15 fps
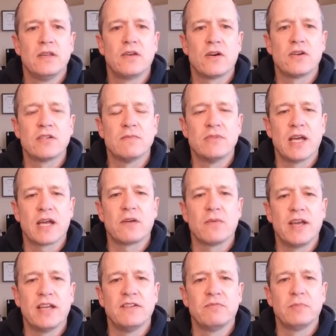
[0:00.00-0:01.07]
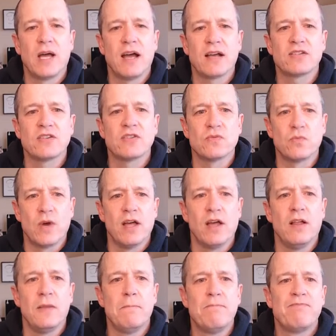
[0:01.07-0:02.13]
There are some decorative blocks as
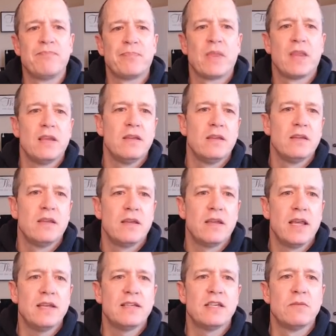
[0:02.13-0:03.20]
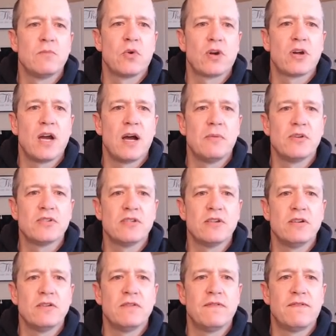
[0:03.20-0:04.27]
well. 18 more
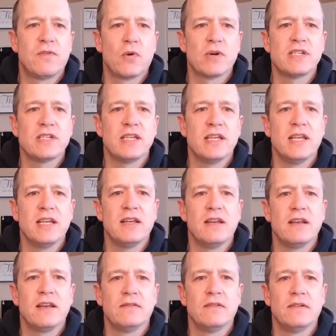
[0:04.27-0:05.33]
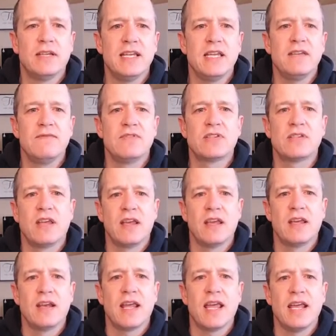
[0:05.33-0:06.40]
cobblestone, 14 leaves,
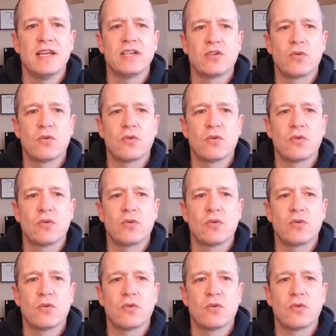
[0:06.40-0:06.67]
and 8